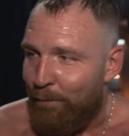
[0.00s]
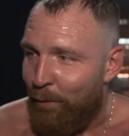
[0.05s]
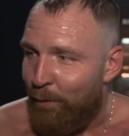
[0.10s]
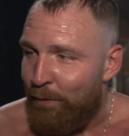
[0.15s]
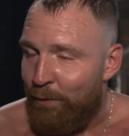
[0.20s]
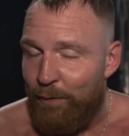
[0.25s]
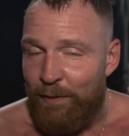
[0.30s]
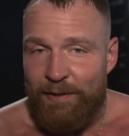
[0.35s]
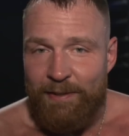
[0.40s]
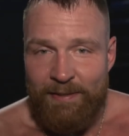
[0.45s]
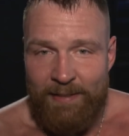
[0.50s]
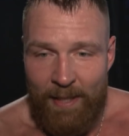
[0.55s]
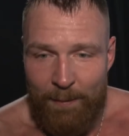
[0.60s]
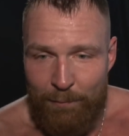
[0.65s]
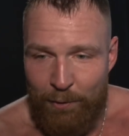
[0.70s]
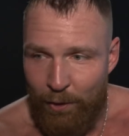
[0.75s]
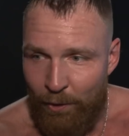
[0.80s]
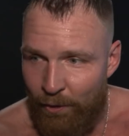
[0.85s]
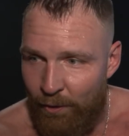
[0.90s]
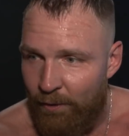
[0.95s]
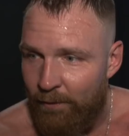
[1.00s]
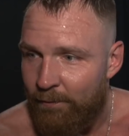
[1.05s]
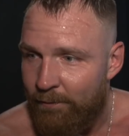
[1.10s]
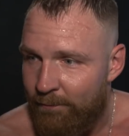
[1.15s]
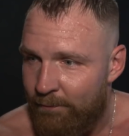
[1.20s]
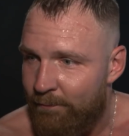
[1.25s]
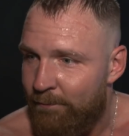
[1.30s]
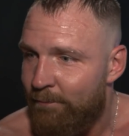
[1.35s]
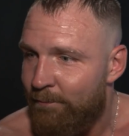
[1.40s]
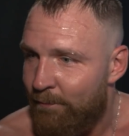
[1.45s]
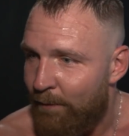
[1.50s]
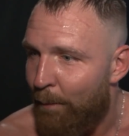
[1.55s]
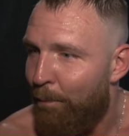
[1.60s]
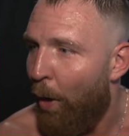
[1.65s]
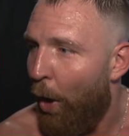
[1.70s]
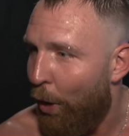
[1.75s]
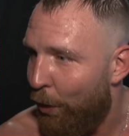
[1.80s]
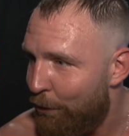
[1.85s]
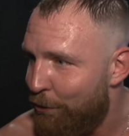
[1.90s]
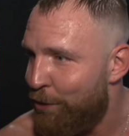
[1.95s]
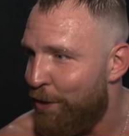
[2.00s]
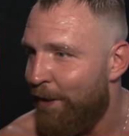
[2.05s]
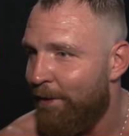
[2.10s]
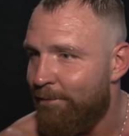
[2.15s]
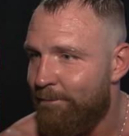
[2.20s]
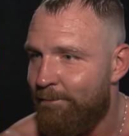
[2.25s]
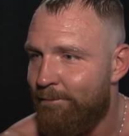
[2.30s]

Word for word: I'm going to accept her apology,